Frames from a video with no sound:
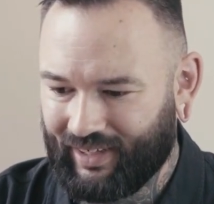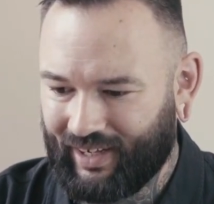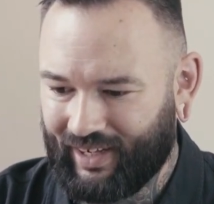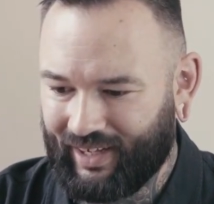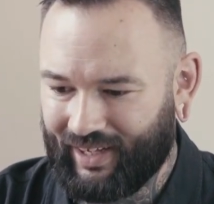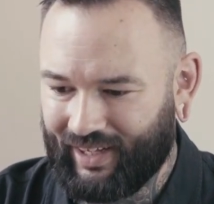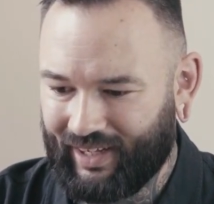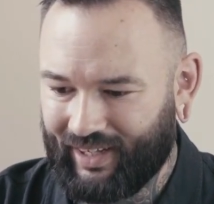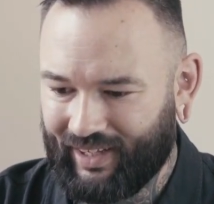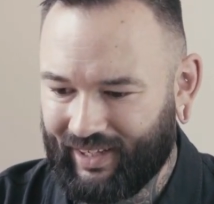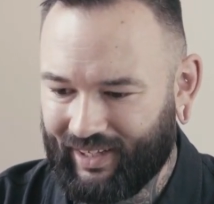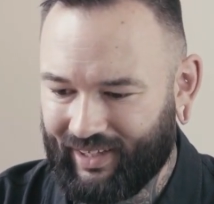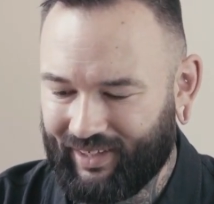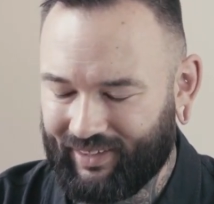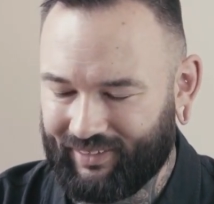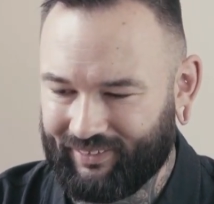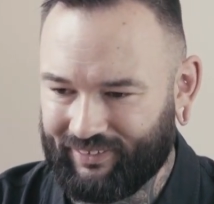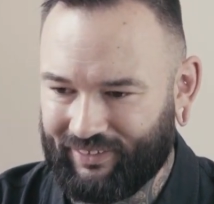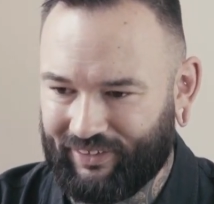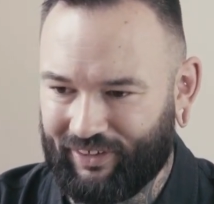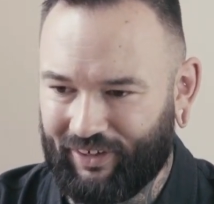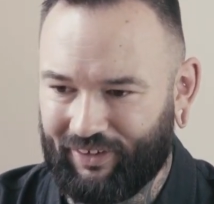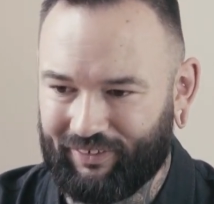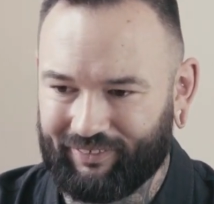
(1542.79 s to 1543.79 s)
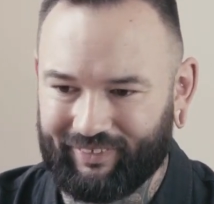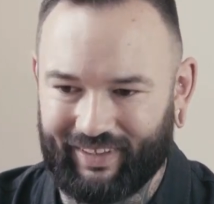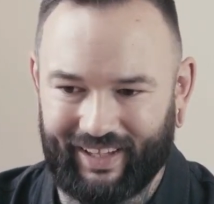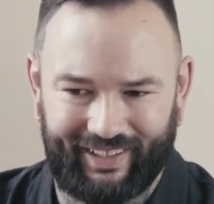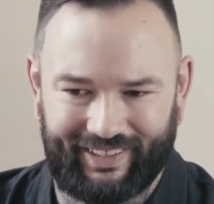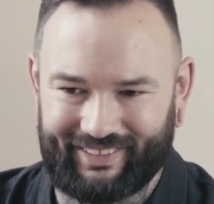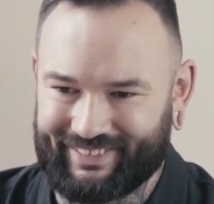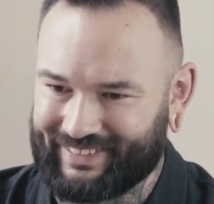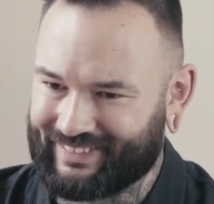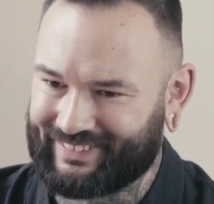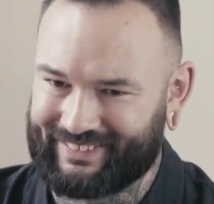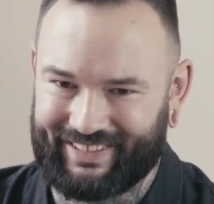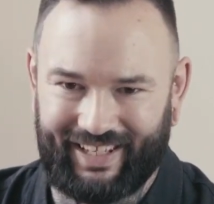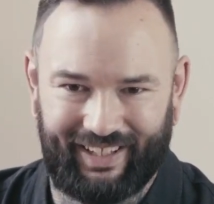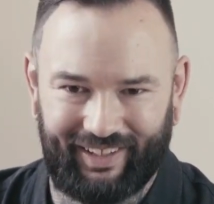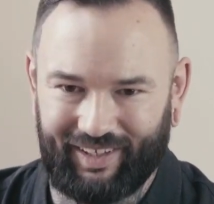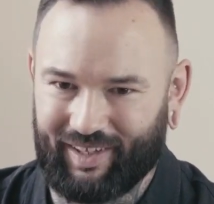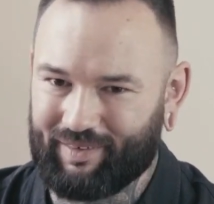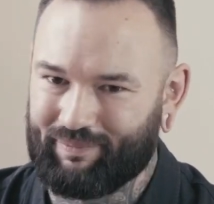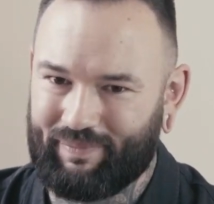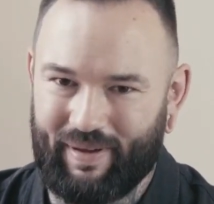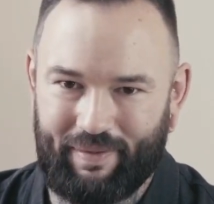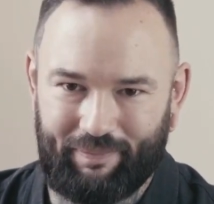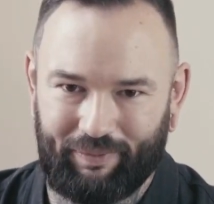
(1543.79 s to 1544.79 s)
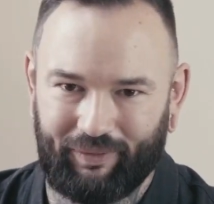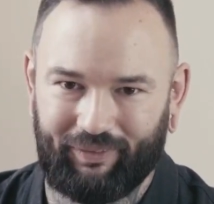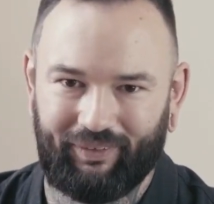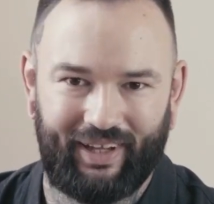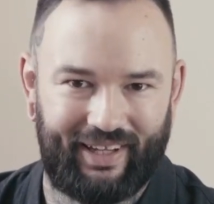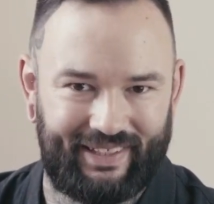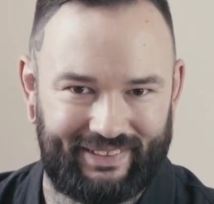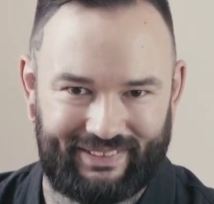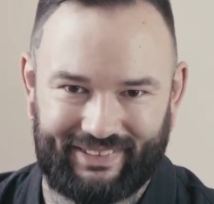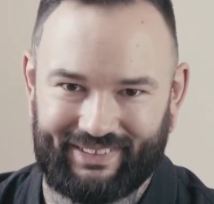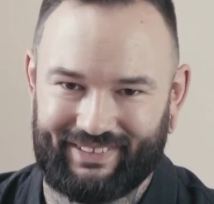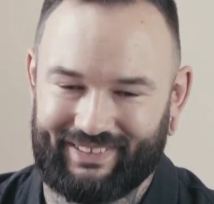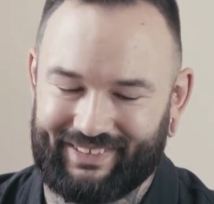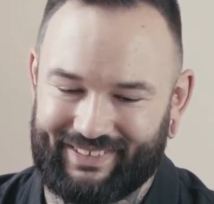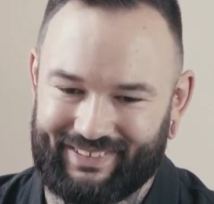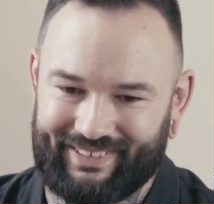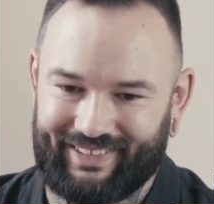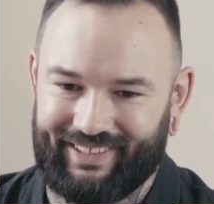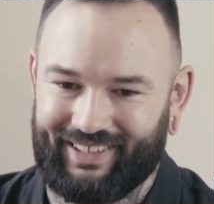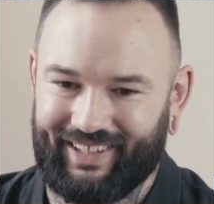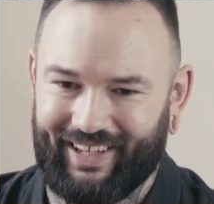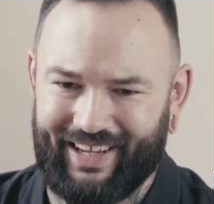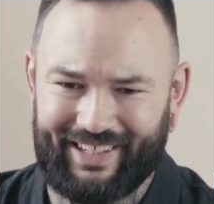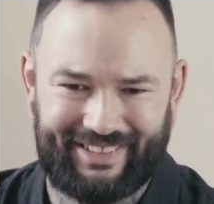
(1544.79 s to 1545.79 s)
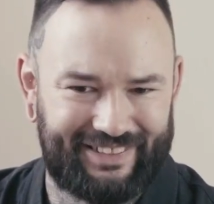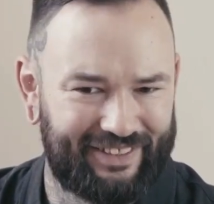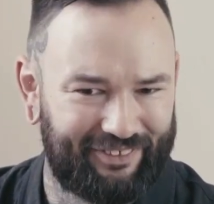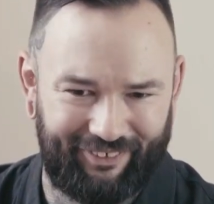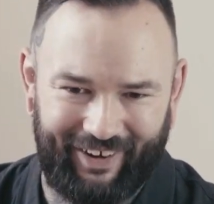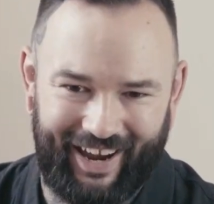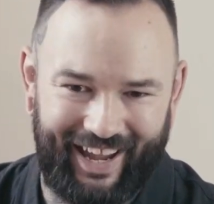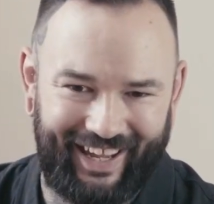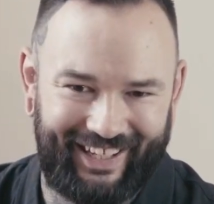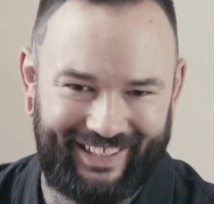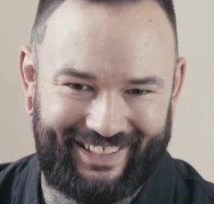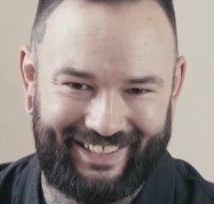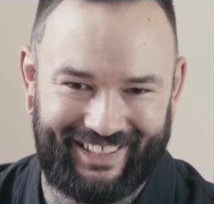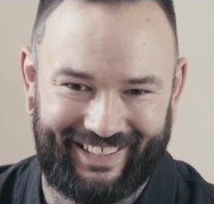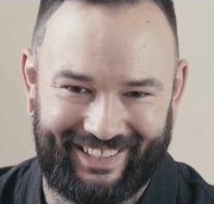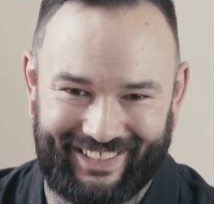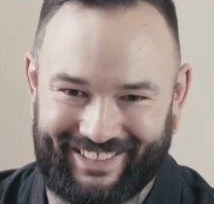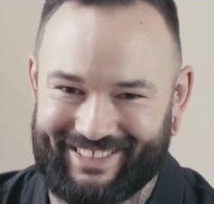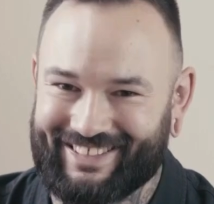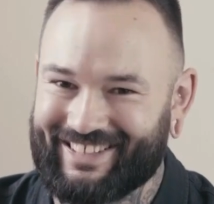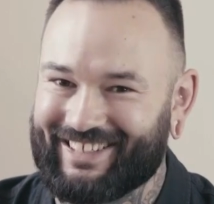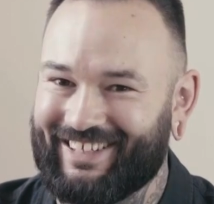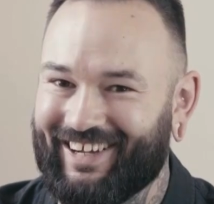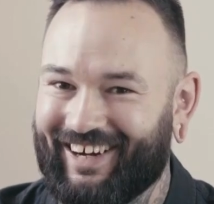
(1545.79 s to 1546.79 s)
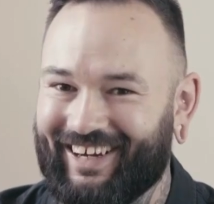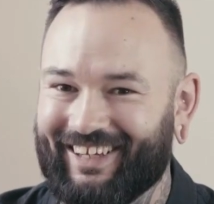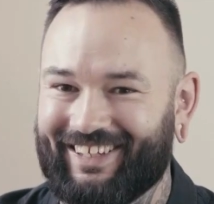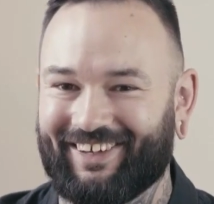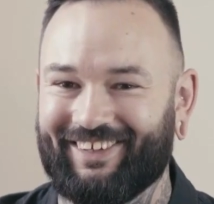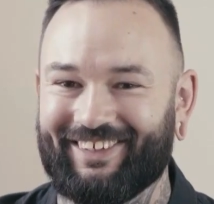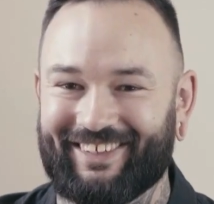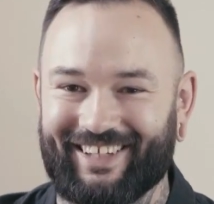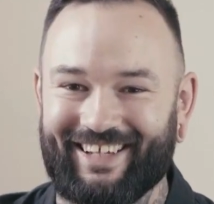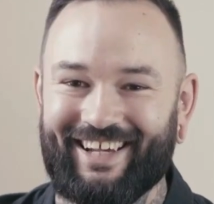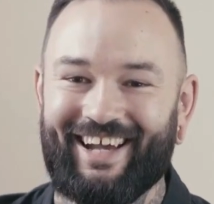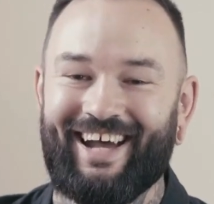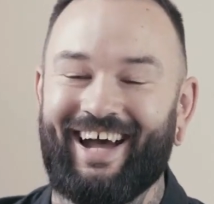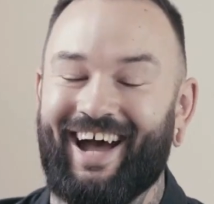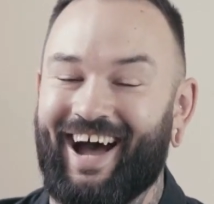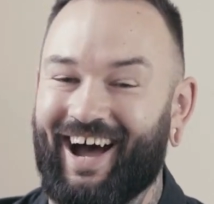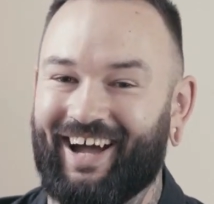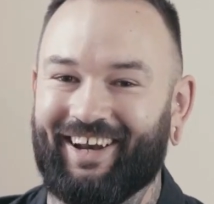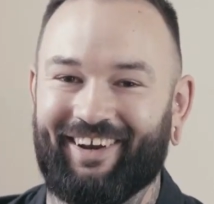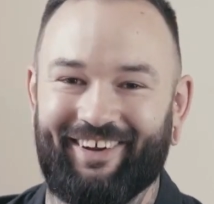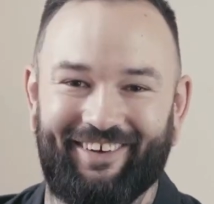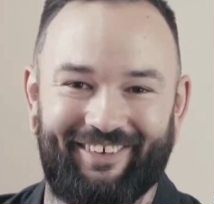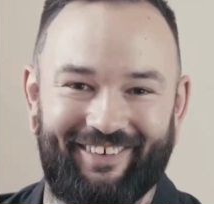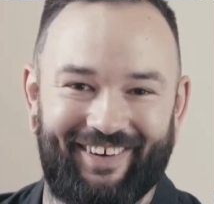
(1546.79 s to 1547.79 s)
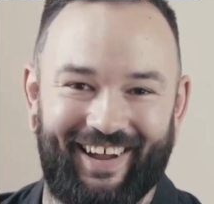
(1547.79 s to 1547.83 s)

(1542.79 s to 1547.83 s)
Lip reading: you know, like just killing people isn't great. You know, I